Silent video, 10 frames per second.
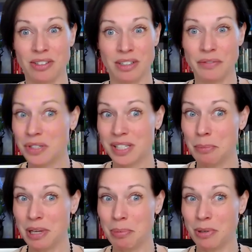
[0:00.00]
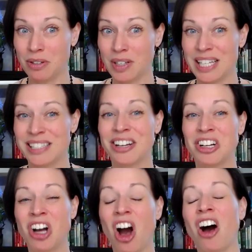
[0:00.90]
And for some people, it's a
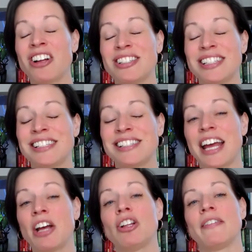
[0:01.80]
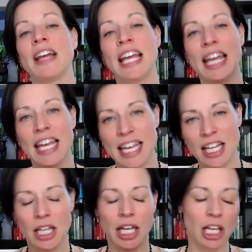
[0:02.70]
constant cycle of
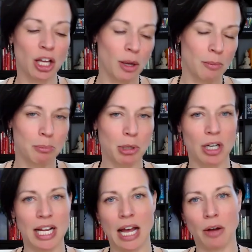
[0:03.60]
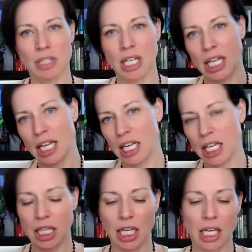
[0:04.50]
healing, burning out,
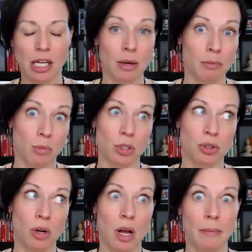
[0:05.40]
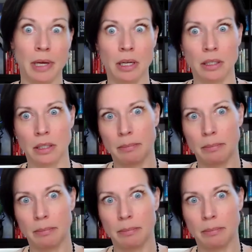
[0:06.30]
healing, more trauma,